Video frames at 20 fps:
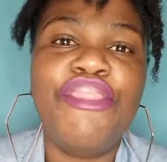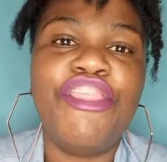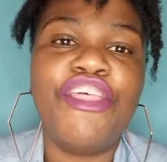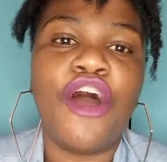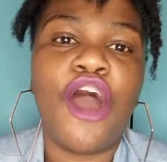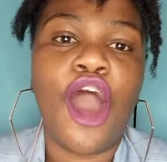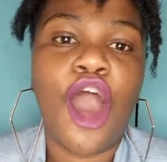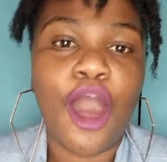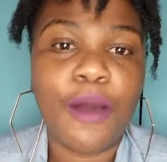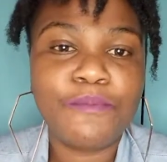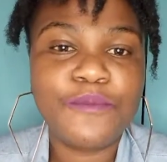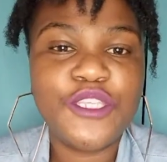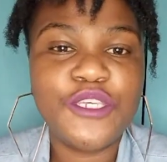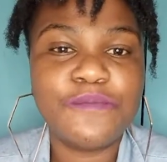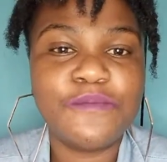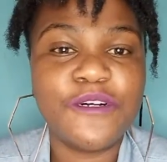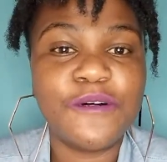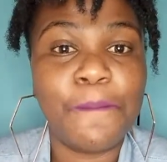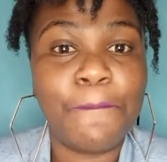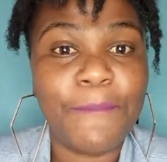the
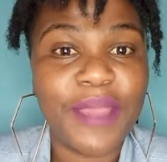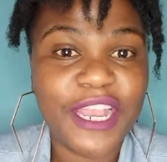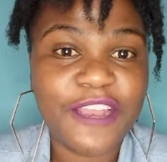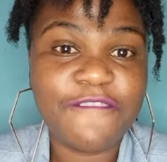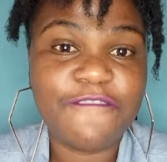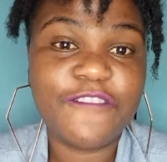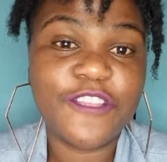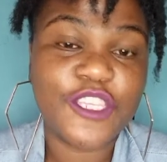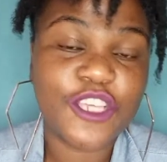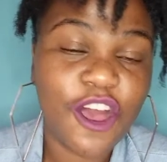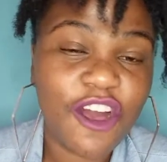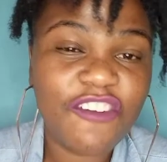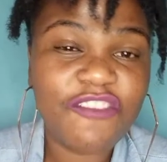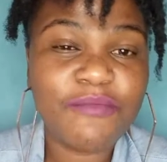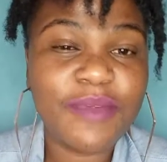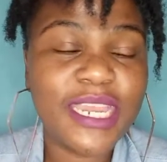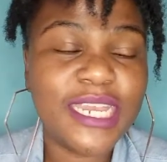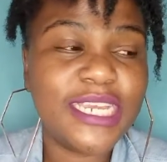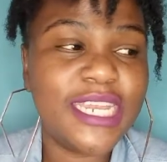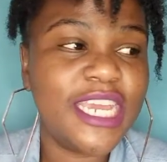optimal benefits
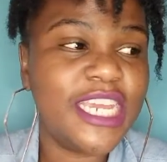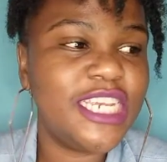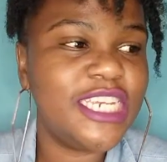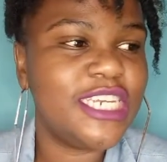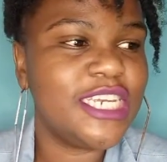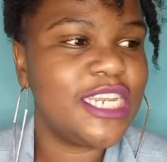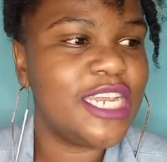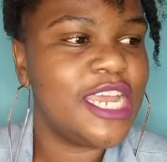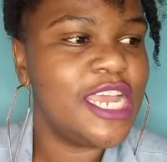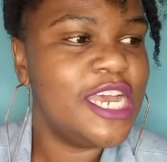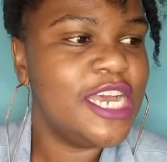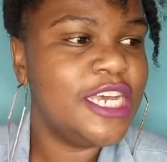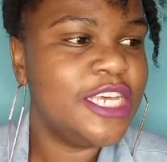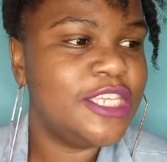of meditation.